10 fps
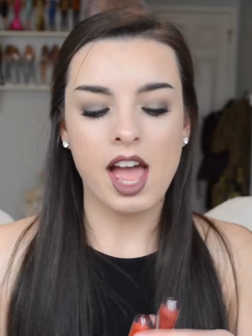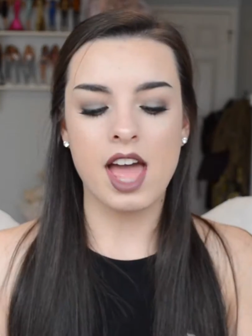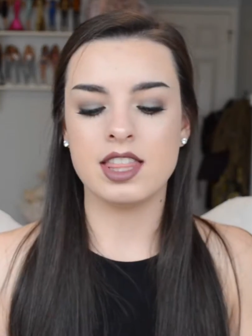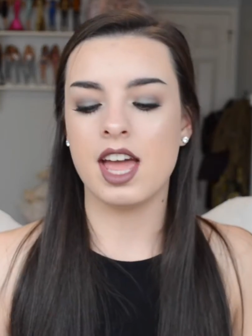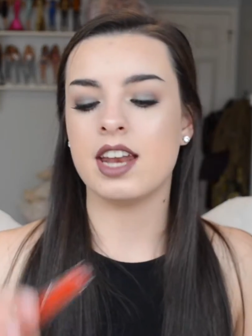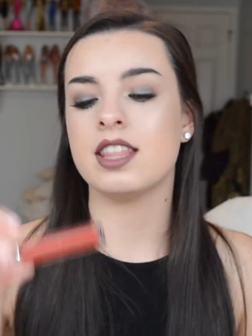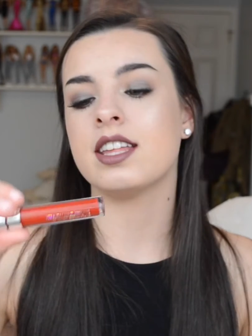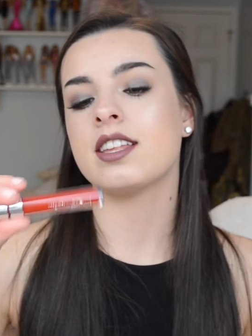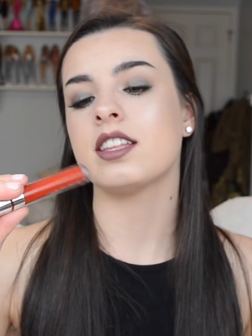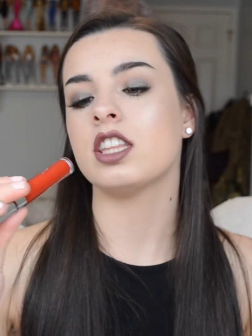And then
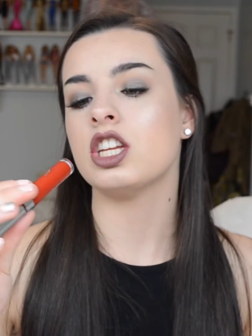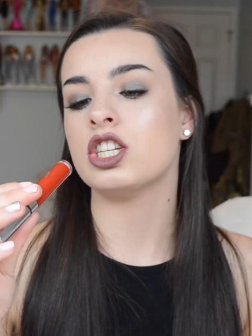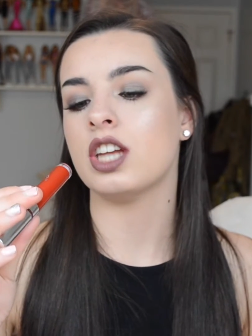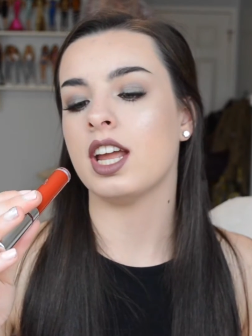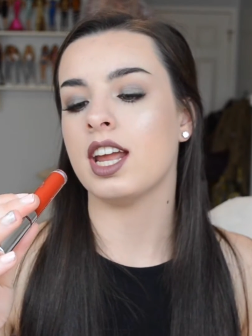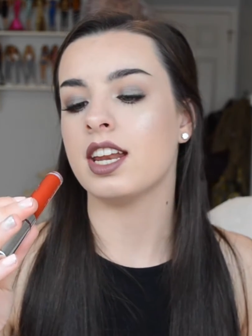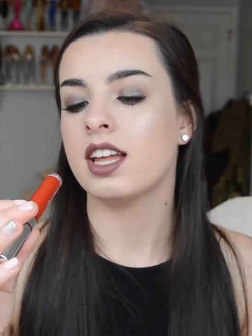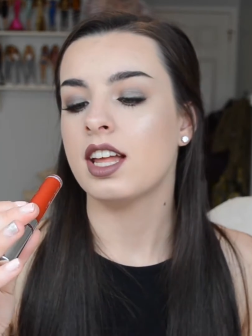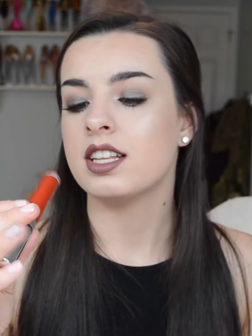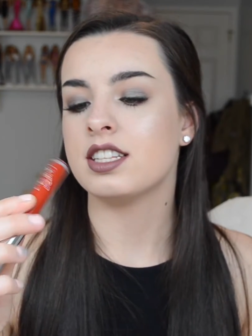this is the shade
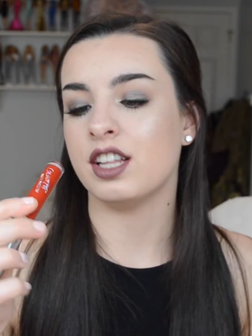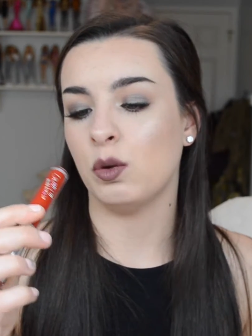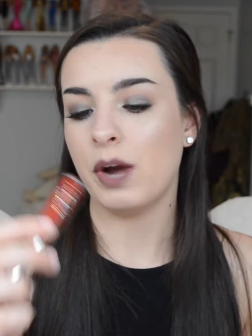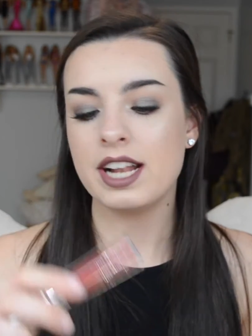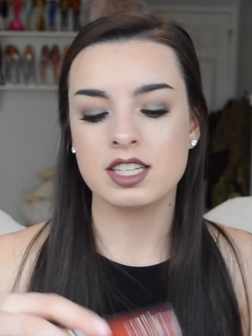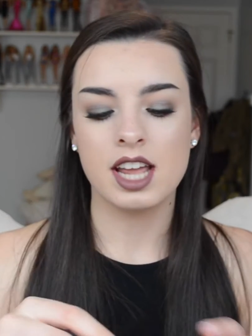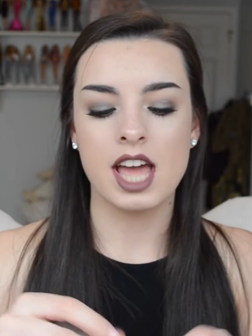Silhouette,